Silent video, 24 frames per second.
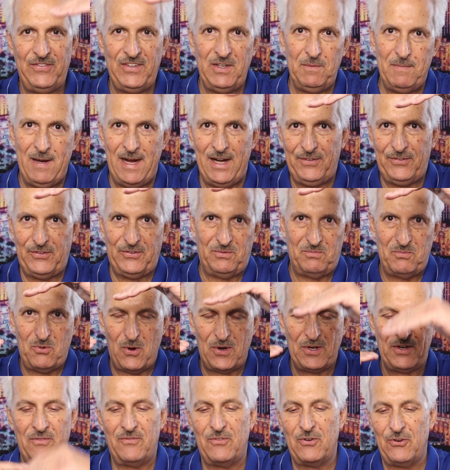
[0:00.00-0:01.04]
basis
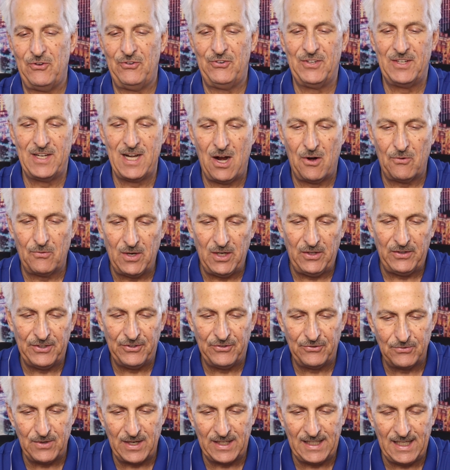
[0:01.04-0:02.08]
point inversion now, really
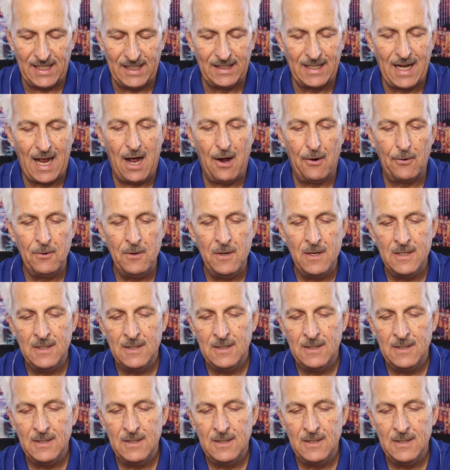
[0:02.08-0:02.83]
shrinking down.